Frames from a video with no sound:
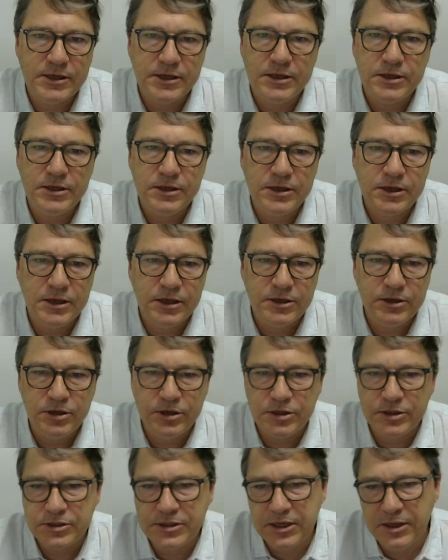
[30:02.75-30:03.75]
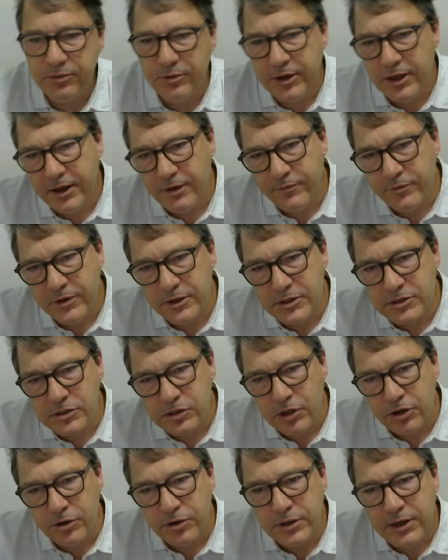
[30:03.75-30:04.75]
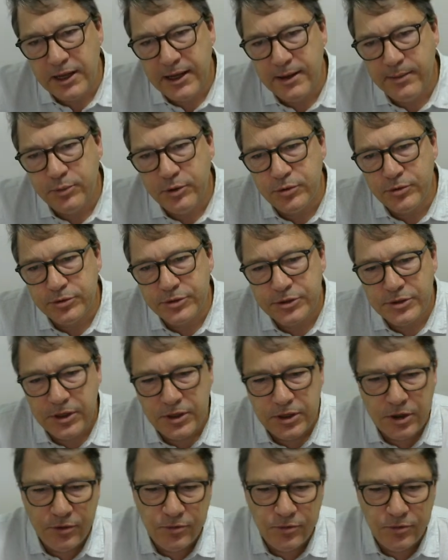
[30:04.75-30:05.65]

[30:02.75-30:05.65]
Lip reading: and you can see we have these long labels